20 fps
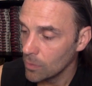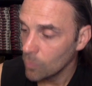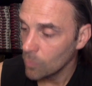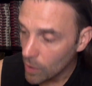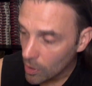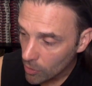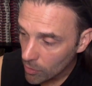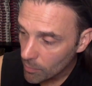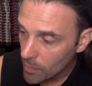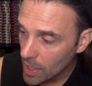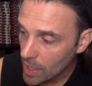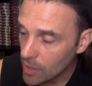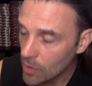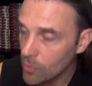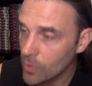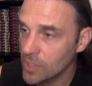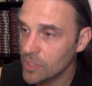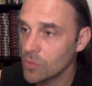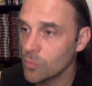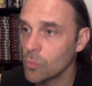Where am I
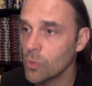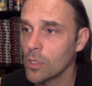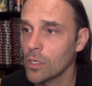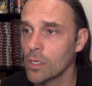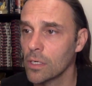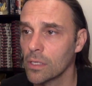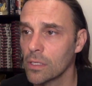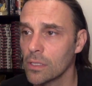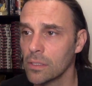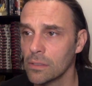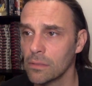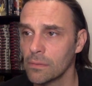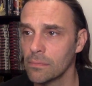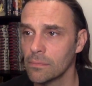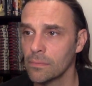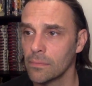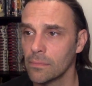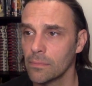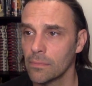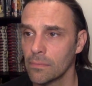going to work?
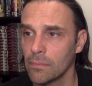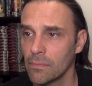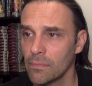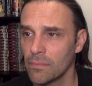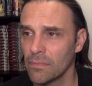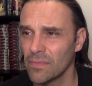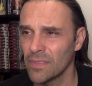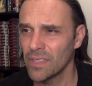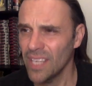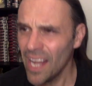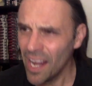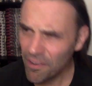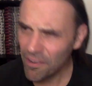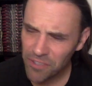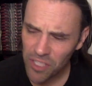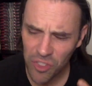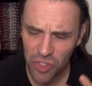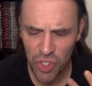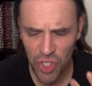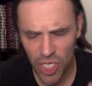You have
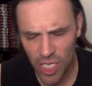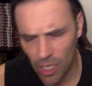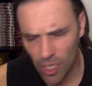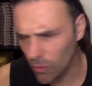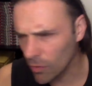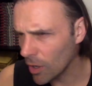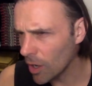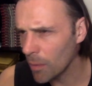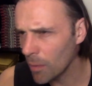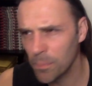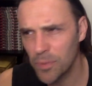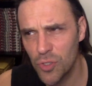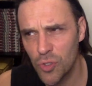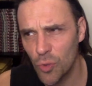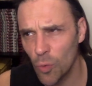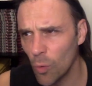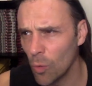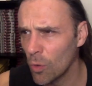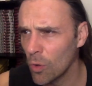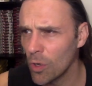to cheer up,
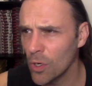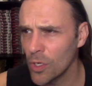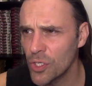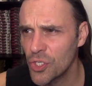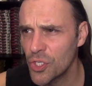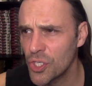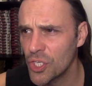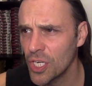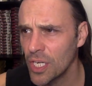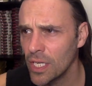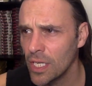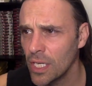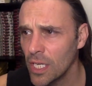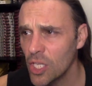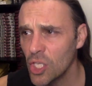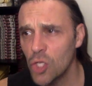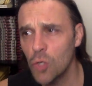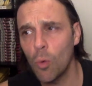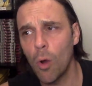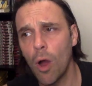George.
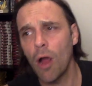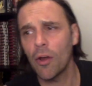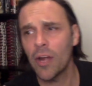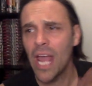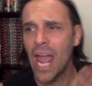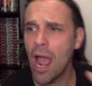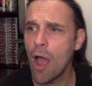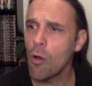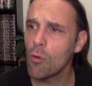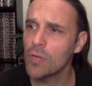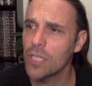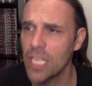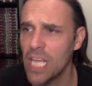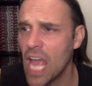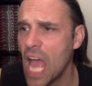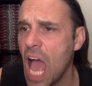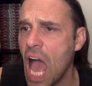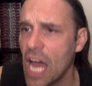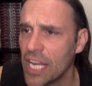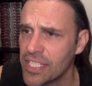You aren't out
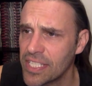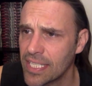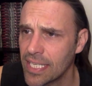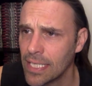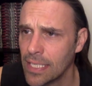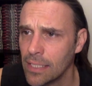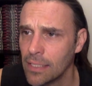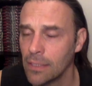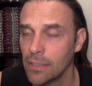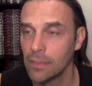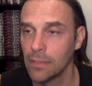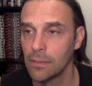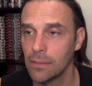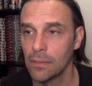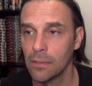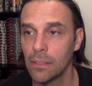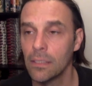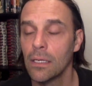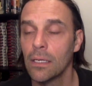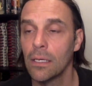yet.
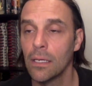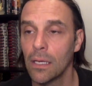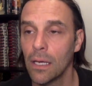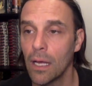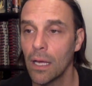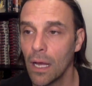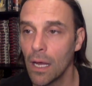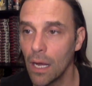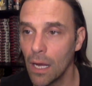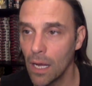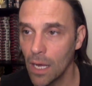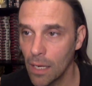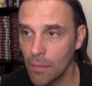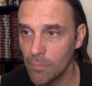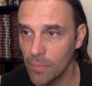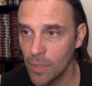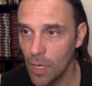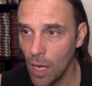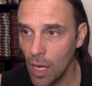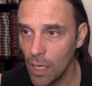
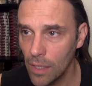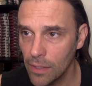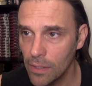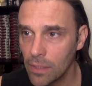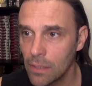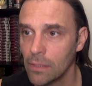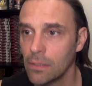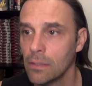I'm not?